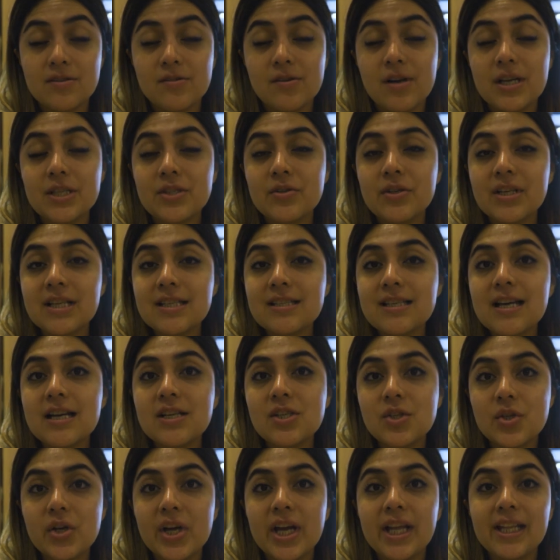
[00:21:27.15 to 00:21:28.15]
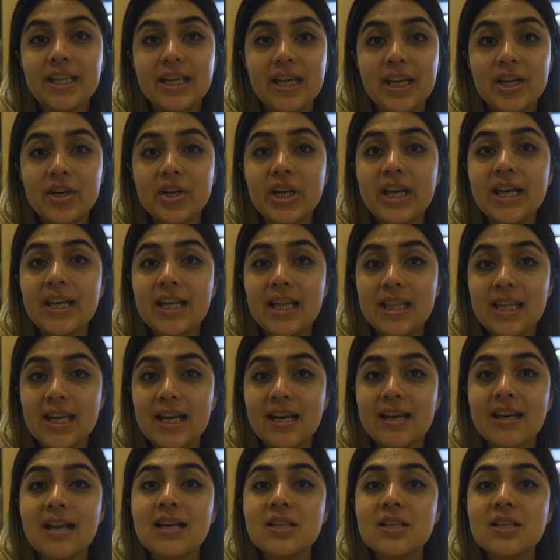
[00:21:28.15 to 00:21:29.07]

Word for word: So as soon as I saw it here in Edirne